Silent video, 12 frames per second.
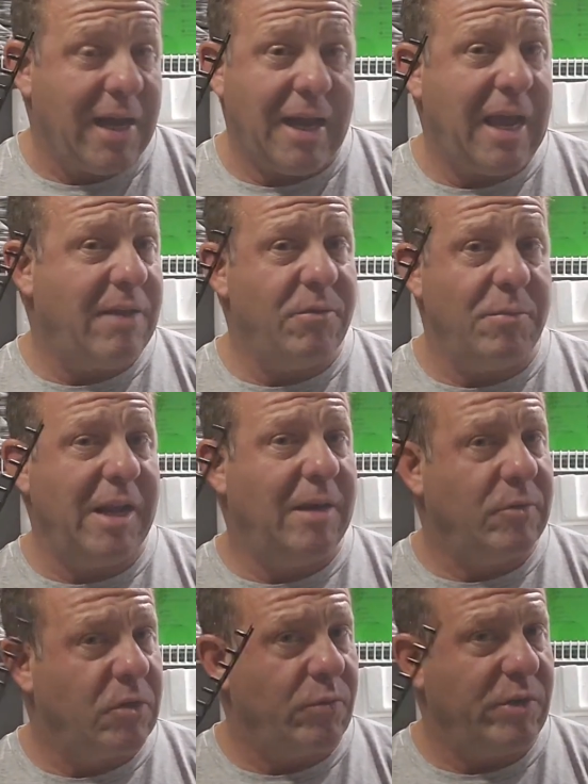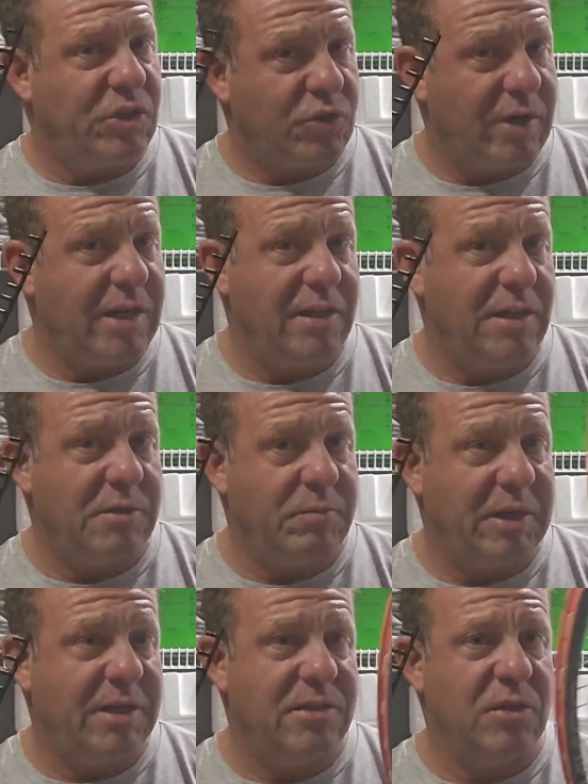I haven't been able to restring this
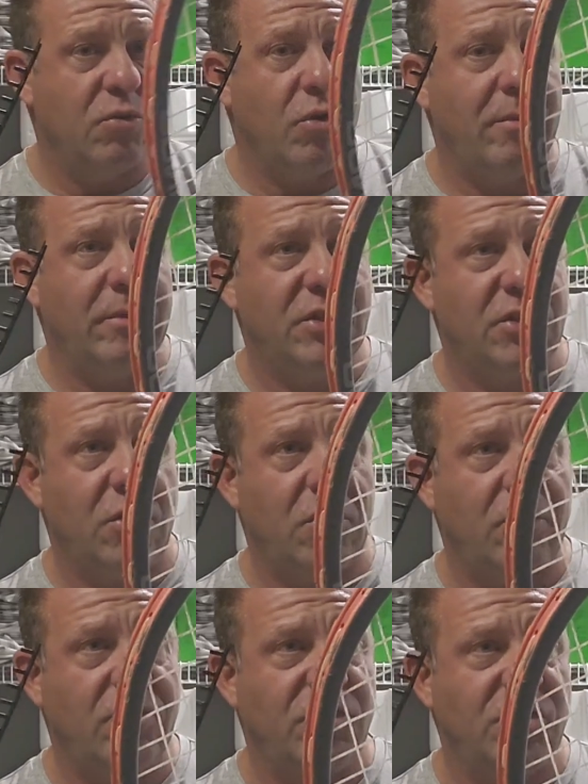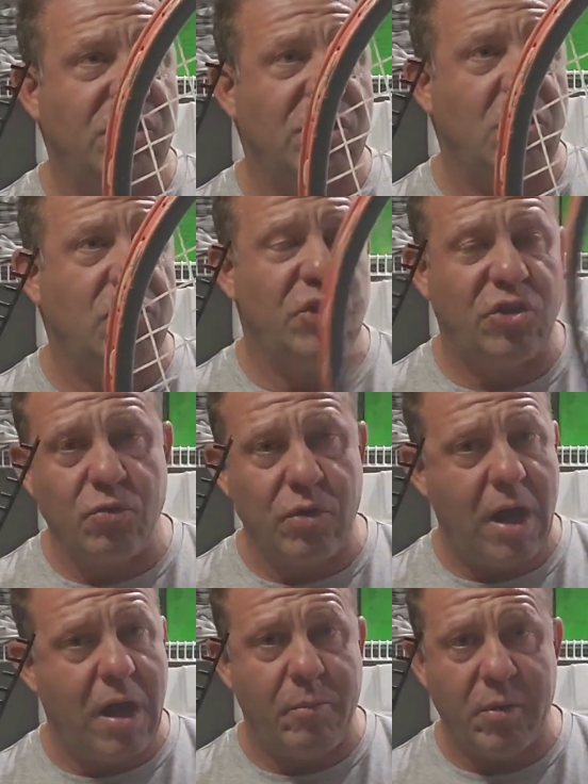because the grommets are so chewed
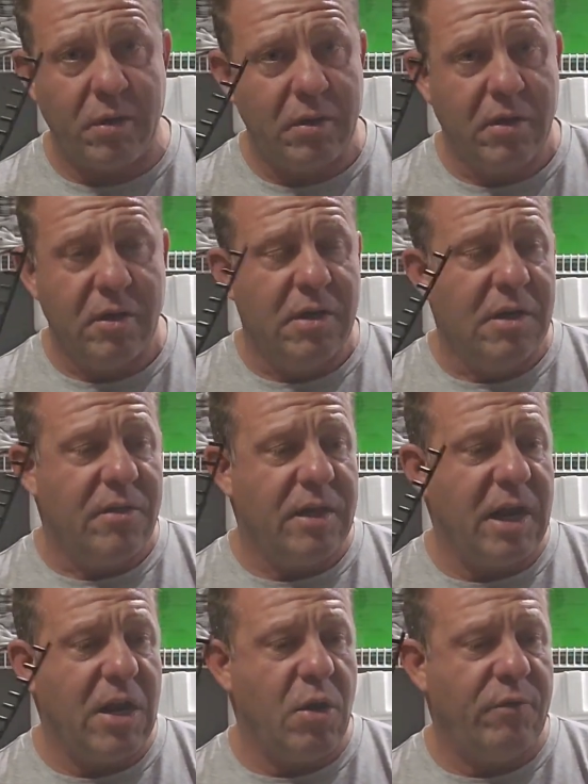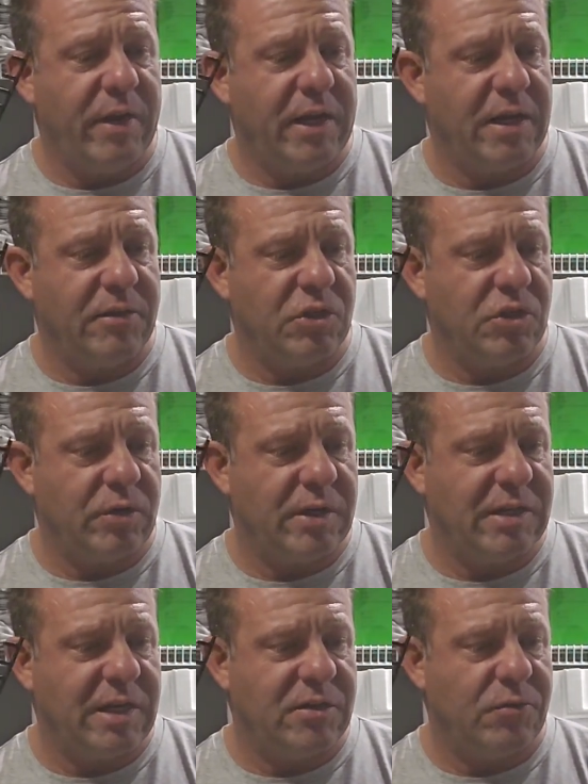up that I know if I cut the
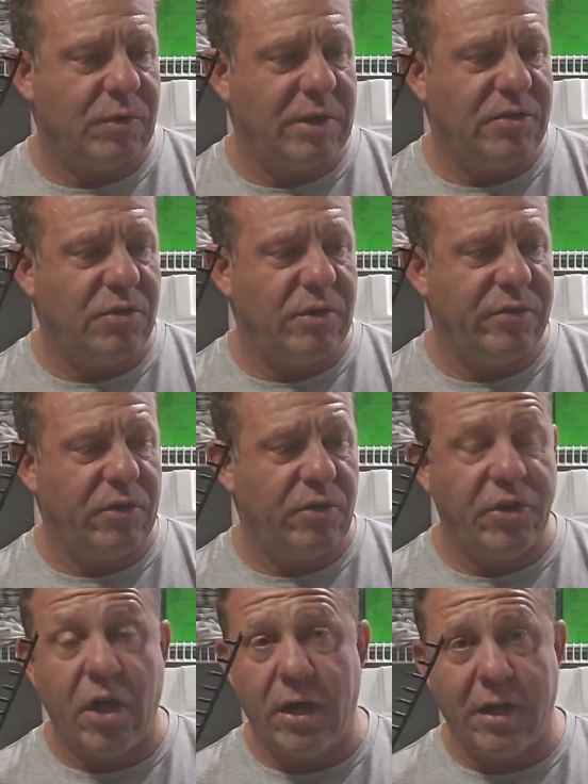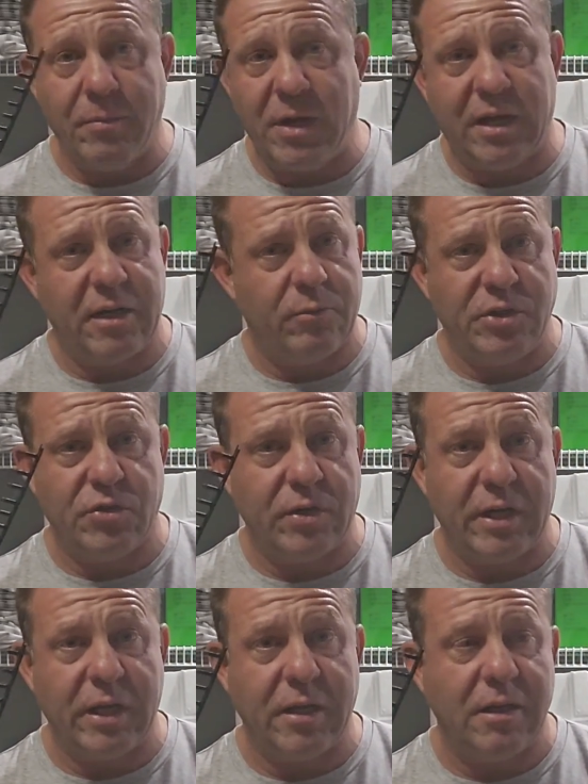strings out to redo it, they're done. I'm not going to
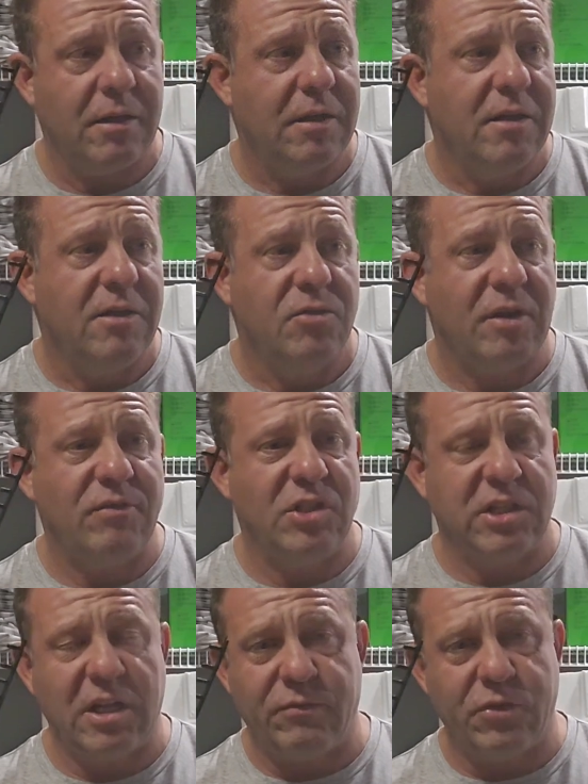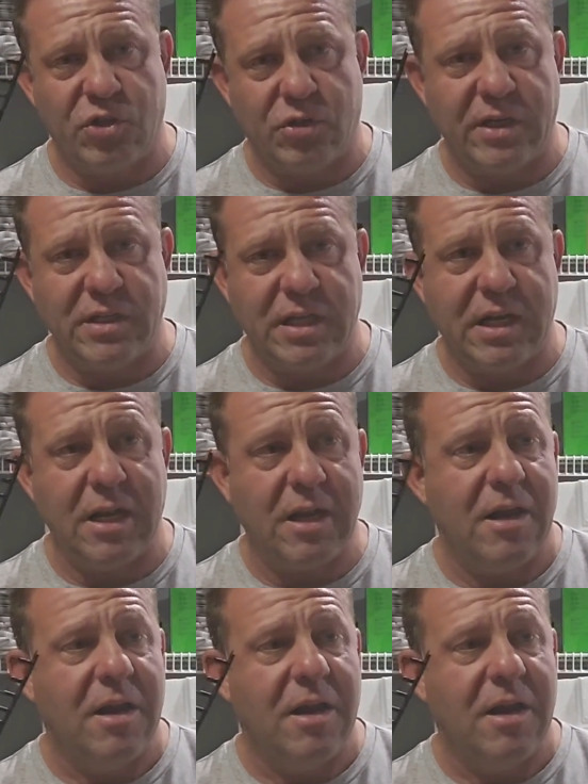restring it. So I've just left the strings in it.